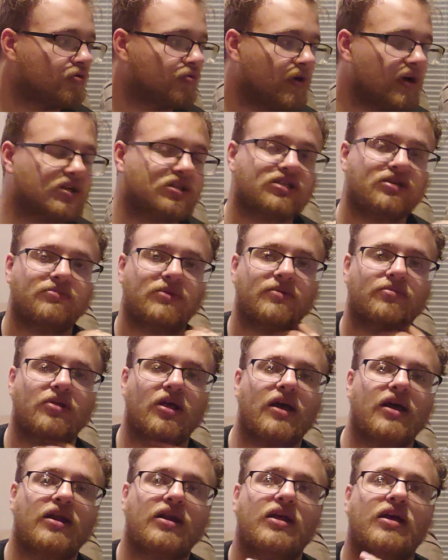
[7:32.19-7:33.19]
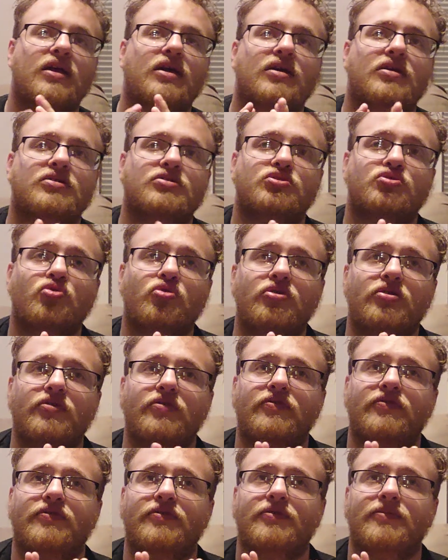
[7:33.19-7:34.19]
gretsch can be played. And sort
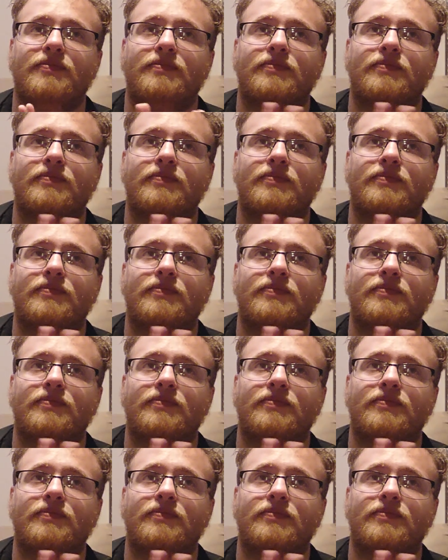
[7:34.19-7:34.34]
of